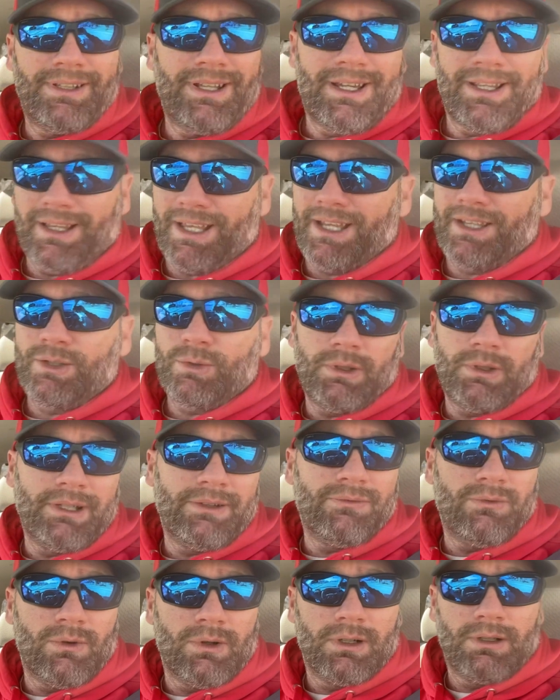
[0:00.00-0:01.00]
at like
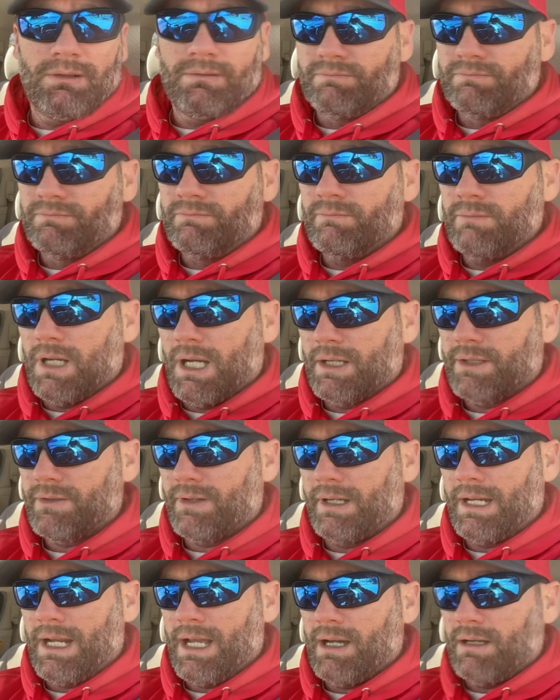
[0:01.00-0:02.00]
$24
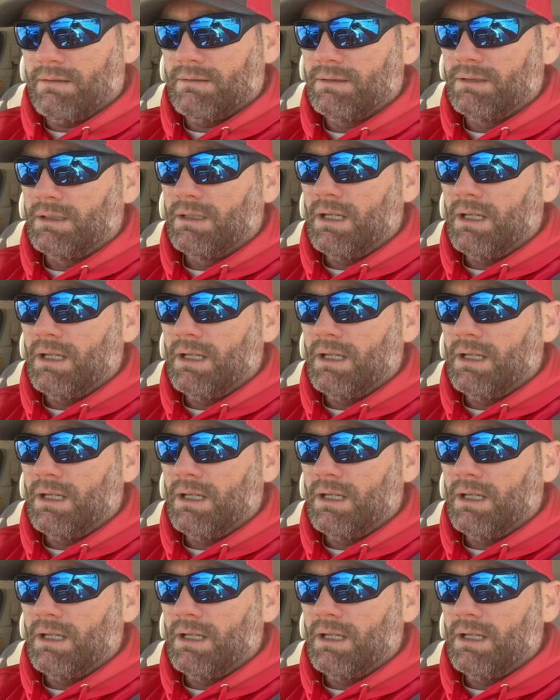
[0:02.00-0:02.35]
right now.